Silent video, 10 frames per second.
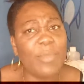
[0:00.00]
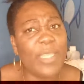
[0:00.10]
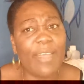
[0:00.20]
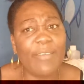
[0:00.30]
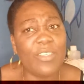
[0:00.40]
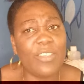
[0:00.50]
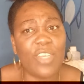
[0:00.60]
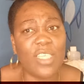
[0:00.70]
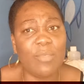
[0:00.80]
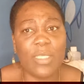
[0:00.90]
I have to stress
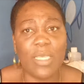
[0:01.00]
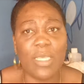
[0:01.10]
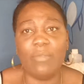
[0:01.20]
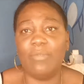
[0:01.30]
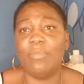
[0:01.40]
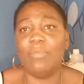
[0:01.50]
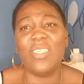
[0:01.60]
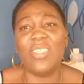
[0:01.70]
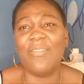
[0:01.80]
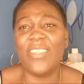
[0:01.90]
myself. I just
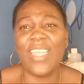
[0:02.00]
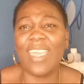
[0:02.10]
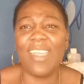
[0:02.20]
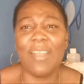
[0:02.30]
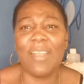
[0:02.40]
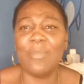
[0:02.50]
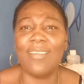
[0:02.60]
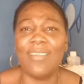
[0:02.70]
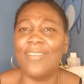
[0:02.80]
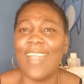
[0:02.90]
have to take care of
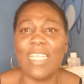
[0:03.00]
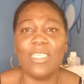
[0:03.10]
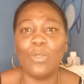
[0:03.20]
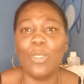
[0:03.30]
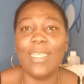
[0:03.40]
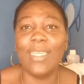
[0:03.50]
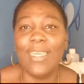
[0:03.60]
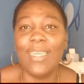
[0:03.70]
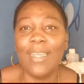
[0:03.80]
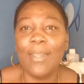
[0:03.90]
myself right through the year.